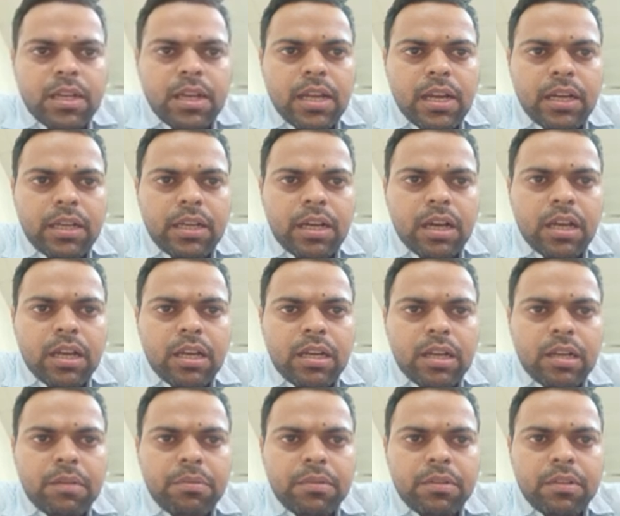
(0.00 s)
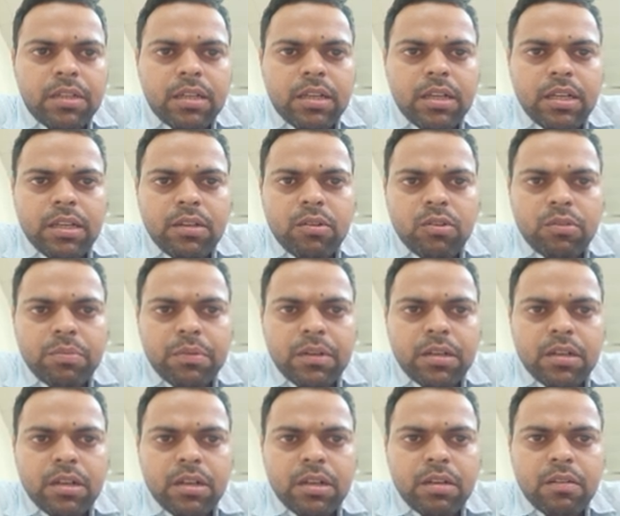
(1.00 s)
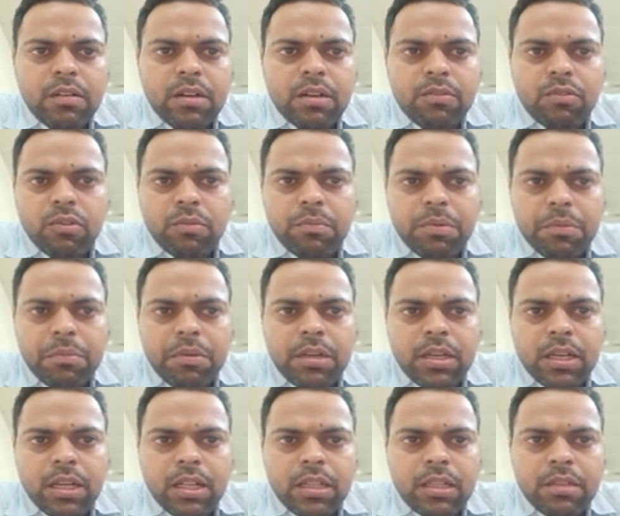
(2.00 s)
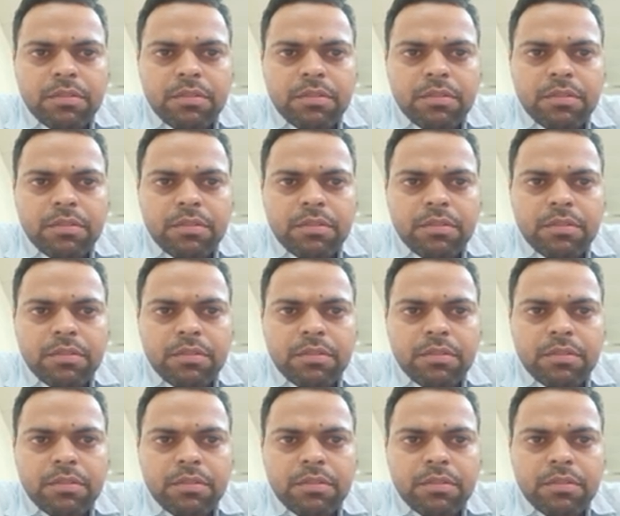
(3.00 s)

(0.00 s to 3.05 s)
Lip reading: and Kayakalp is the Clean Hospital Award for Public Health